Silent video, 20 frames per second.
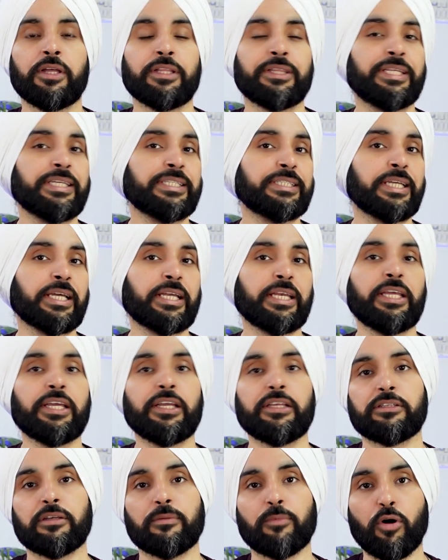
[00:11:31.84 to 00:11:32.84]
This
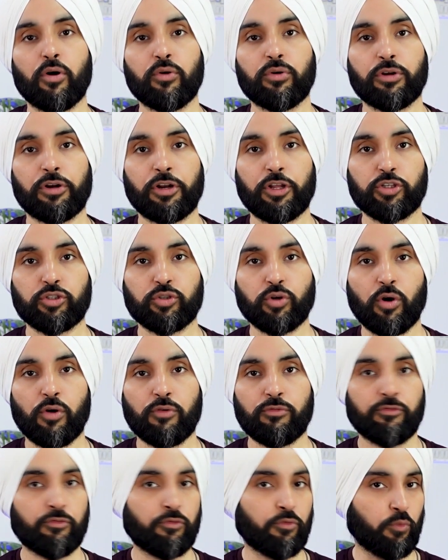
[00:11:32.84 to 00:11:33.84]
technique is about ratio
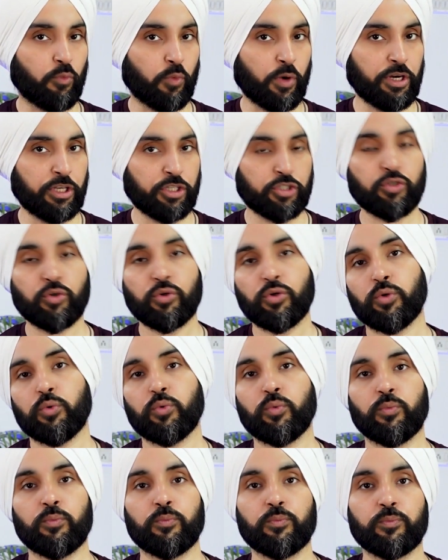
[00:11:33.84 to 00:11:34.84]
of
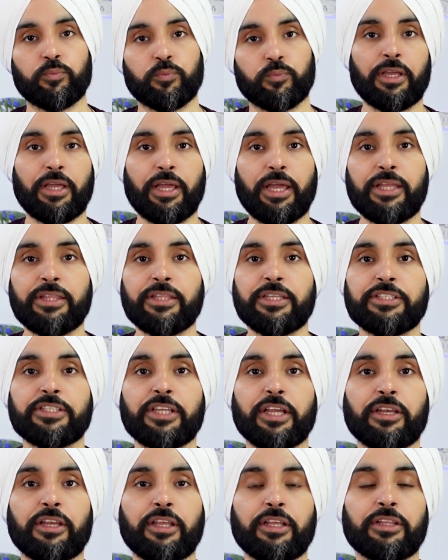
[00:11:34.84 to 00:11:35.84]
1:2. In this
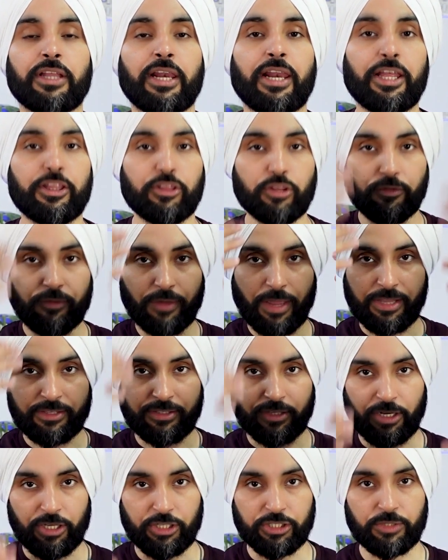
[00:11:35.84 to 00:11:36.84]
technique, the length of
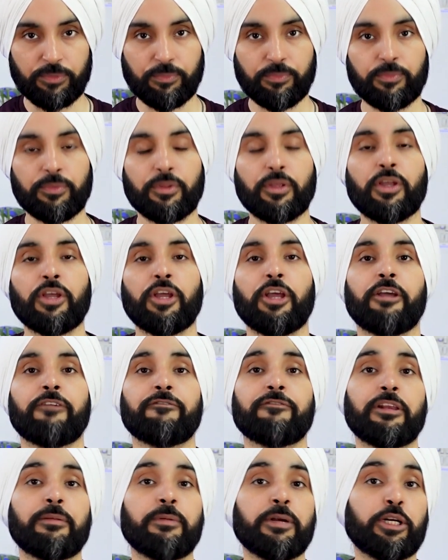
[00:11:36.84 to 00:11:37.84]
exhalation
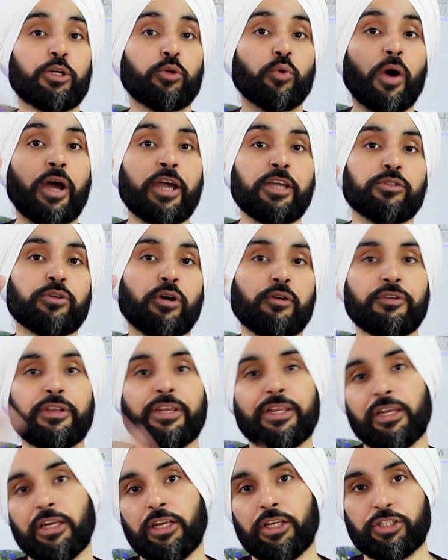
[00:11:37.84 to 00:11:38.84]
will be twice of
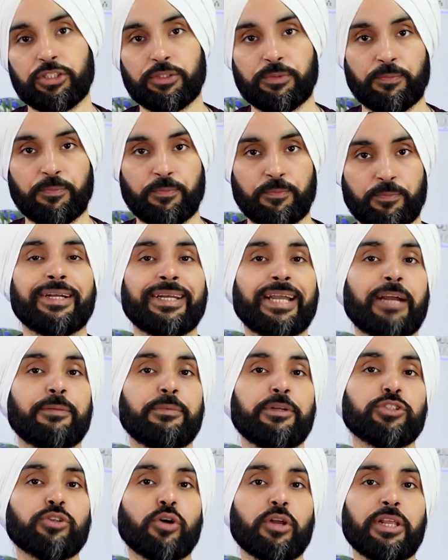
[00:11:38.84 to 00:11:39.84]
inhalation. That
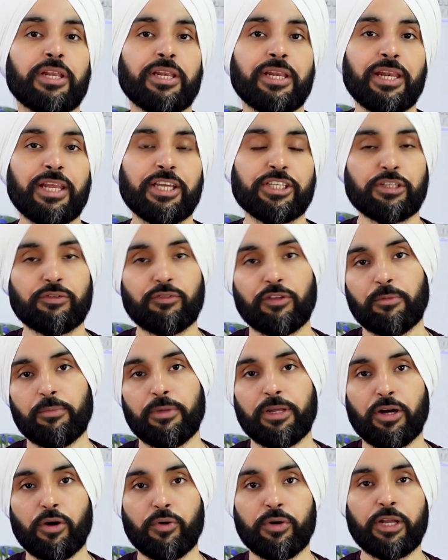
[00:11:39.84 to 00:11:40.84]
means on inhalation, we'll
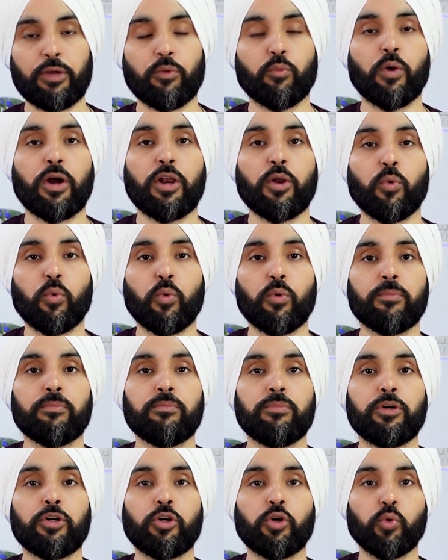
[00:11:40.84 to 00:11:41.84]
be counting 1
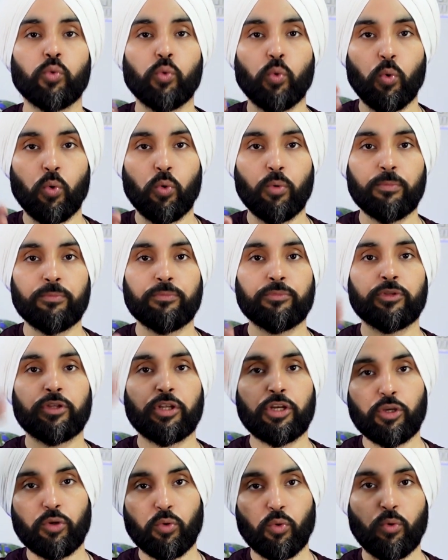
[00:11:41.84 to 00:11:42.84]
ohm, 2 ohm,
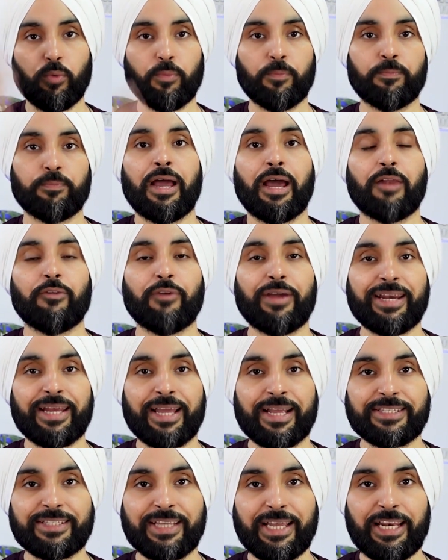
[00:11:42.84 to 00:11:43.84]
3 ohm, and while
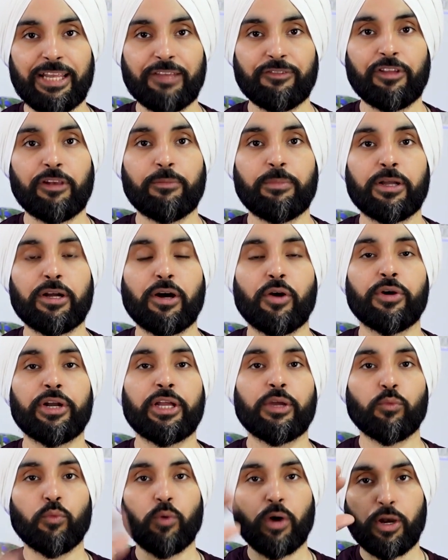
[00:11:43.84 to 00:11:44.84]
exhaling, we'll be
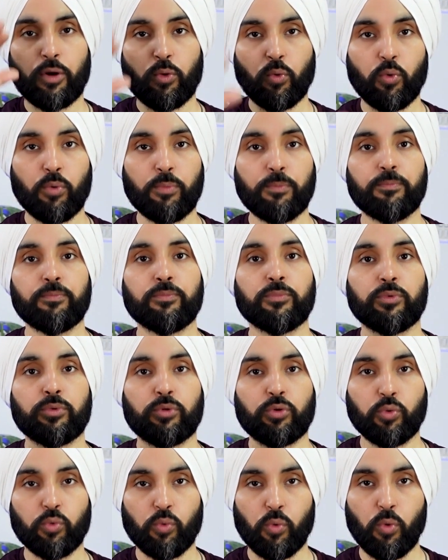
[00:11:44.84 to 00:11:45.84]
counting 1 ohm,
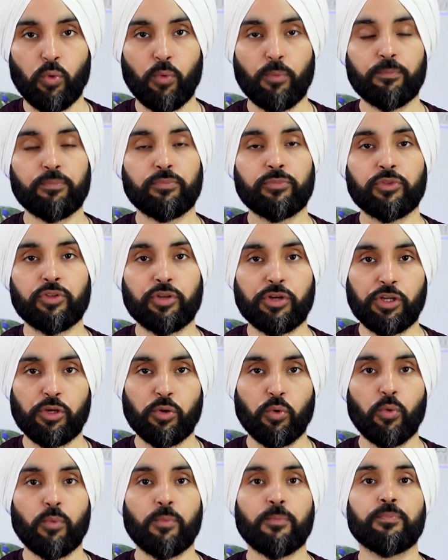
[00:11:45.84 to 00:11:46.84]
2 ohm, 3
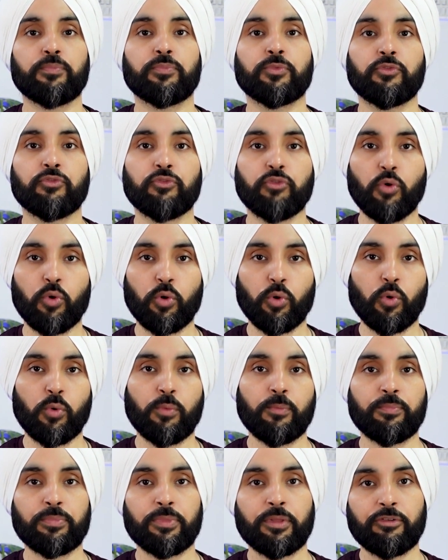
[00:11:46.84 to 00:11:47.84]
ohm, 4
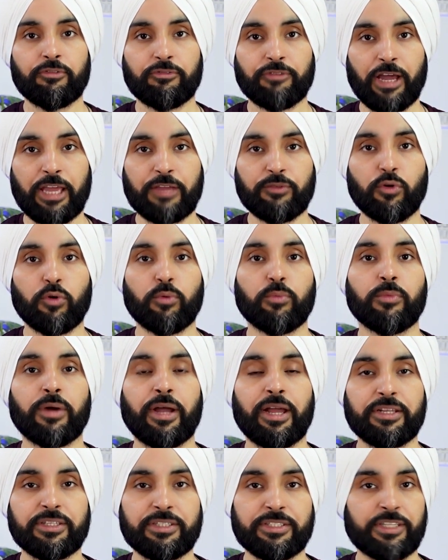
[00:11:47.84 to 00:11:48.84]
ohm, 5 ohm,
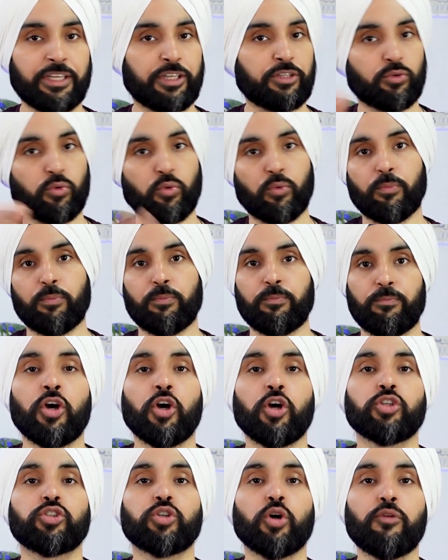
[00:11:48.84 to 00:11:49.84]
and 6 ohm.
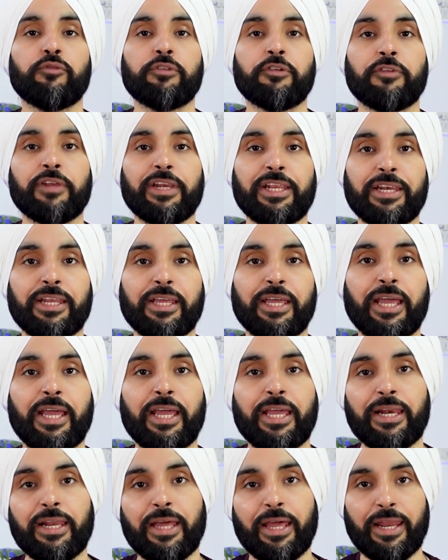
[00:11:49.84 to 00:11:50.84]
So we will
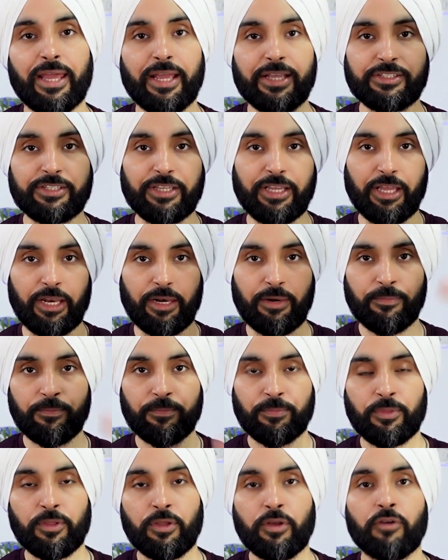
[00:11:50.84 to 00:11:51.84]
inhale and exhale
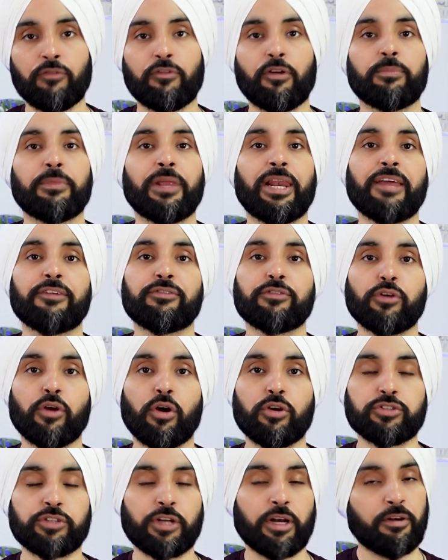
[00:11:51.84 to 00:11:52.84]
from the left
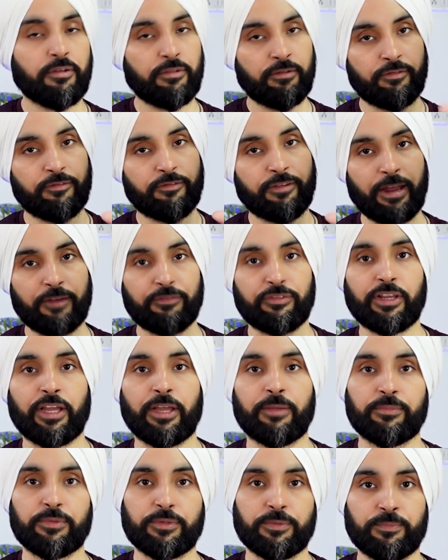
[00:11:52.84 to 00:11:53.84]
nostril 5
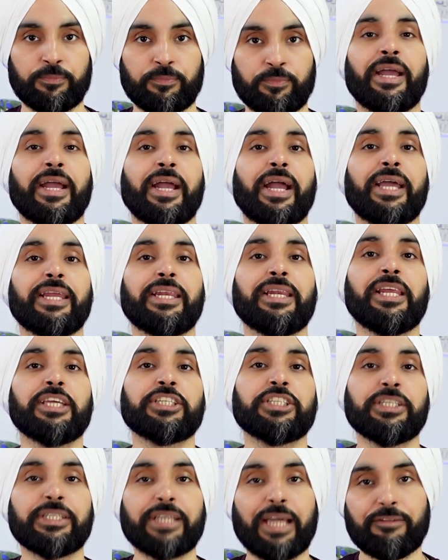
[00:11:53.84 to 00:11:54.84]
times.
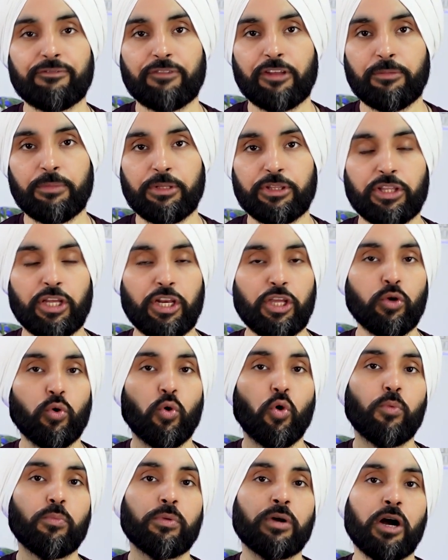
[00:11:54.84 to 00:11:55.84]
Inhalation time will be 3
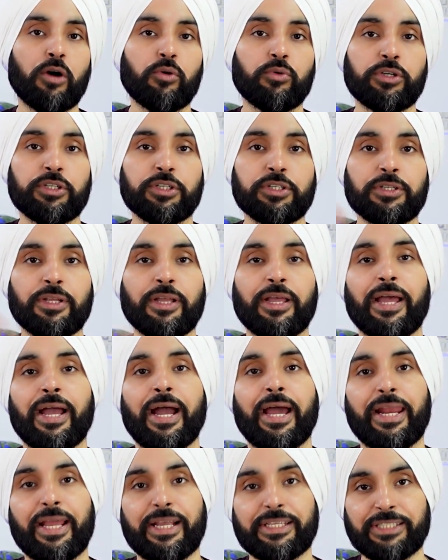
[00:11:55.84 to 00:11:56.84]
ohm counts
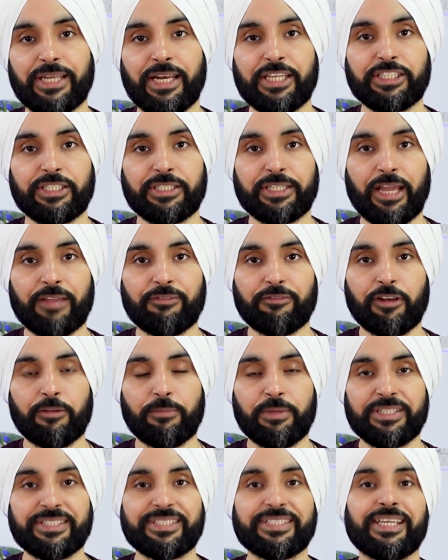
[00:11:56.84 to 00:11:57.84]
and exhalation time will
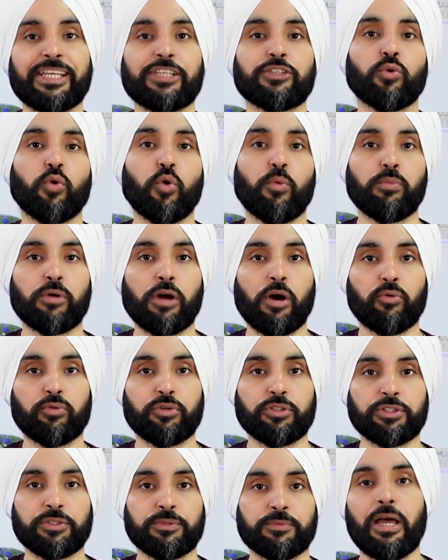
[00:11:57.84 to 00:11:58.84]
be 6 ohm
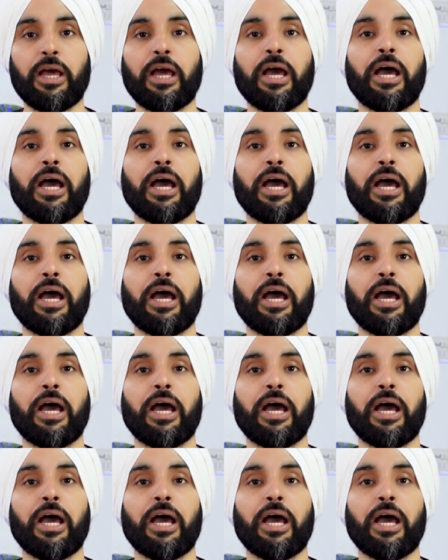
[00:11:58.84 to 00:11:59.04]
counts.